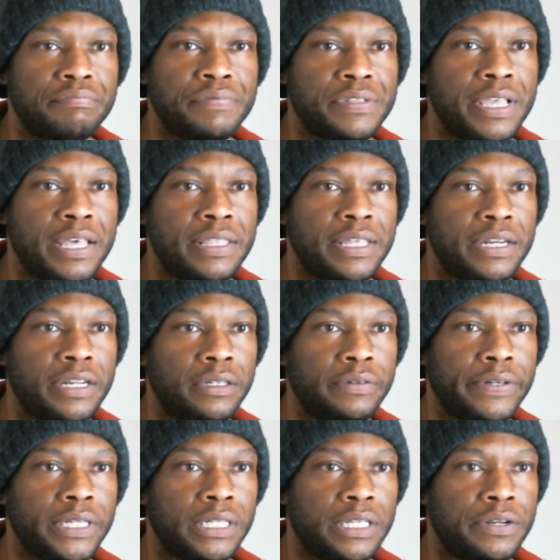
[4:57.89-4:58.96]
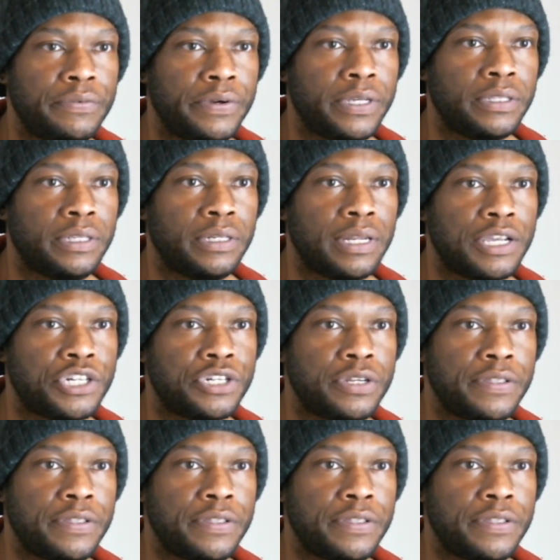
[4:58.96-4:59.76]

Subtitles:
said that Hillary Clinton rigged the election,